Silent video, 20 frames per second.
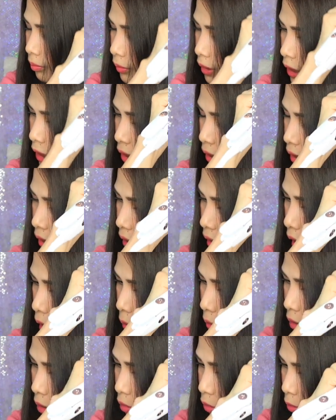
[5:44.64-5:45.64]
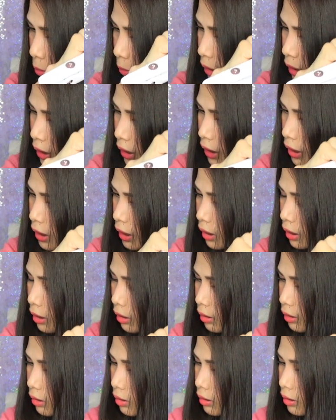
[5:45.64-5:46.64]
this is how I normally
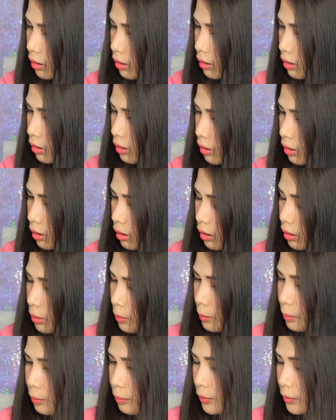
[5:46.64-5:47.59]
um,